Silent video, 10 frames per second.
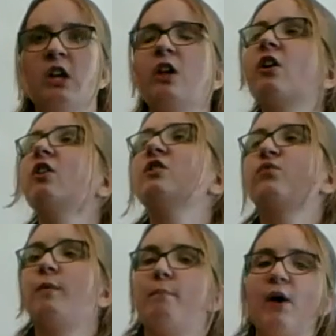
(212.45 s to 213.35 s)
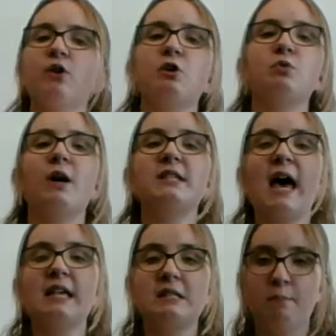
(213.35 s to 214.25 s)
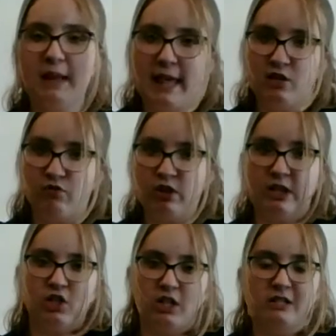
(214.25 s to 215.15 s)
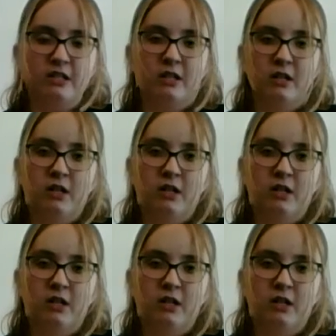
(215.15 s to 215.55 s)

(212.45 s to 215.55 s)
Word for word: that are as familiar to us as the Pledge of Allegiance.